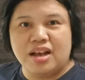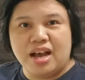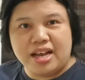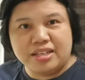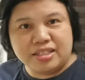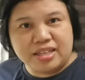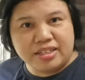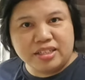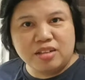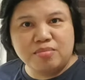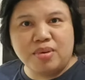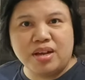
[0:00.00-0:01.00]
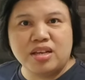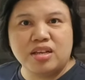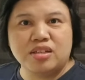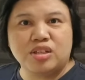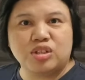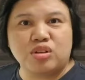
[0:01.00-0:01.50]
I started
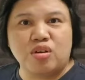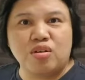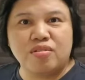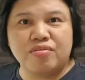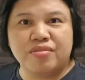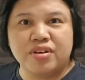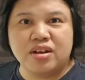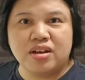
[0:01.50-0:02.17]
my stove.